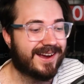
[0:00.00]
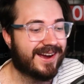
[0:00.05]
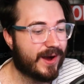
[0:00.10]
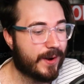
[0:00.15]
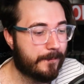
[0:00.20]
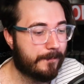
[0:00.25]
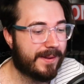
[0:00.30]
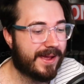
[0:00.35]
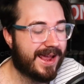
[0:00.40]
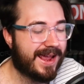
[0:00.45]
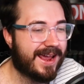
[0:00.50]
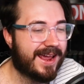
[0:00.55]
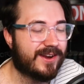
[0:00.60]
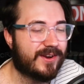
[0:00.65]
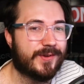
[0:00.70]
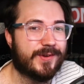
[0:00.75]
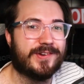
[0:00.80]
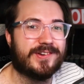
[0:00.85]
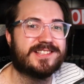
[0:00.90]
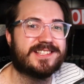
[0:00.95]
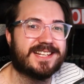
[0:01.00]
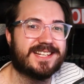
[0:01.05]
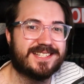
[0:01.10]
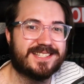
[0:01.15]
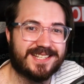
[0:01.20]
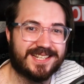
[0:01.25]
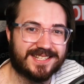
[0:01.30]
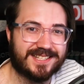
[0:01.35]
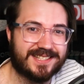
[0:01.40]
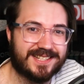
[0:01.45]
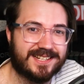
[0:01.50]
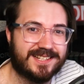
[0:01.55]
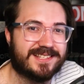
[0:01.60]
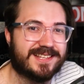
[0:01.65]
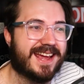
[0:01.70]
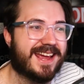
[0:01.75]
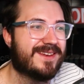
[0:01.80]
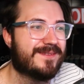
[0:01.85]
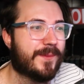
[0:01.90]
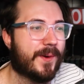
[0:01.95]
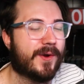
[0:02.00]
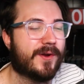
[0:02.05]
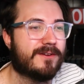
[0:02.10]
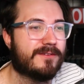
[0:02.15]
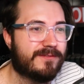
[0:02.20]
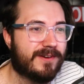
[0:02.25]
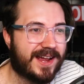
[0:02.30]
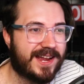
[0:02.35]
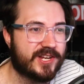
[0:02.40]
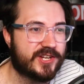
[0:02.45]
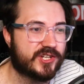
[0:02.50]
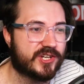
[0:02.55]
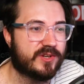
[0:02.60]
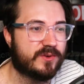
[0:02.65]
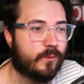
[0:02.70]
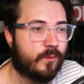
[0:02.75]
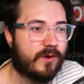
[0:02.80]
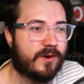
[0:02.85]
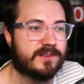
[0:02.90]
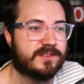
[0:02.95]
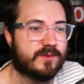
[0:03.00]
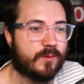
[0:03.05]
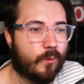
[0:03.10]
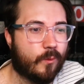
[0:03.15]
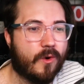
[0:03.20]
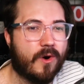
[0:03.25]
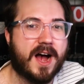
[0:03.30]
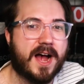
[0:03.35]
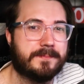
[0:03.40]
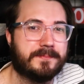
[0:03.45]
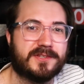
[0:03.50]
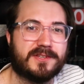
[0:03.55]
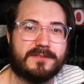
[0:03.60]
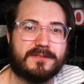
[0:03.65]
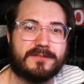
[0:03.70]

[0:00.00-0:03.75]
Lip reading: a man whose existence and motivation was wiped